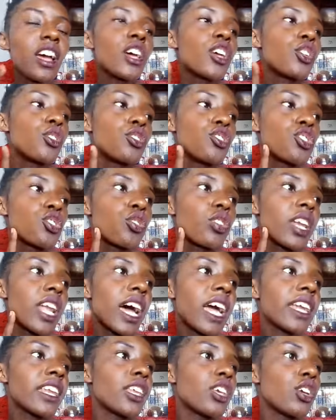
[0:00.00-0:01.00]
your
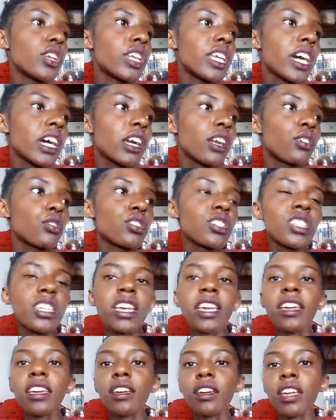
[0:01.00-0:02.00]
jawline,
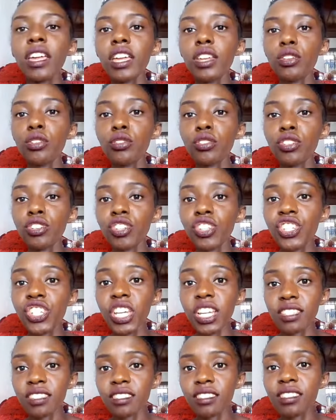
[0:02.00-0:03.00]
décolleté, and on your
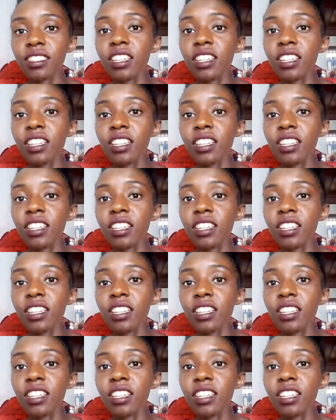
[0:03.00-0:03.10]
chest.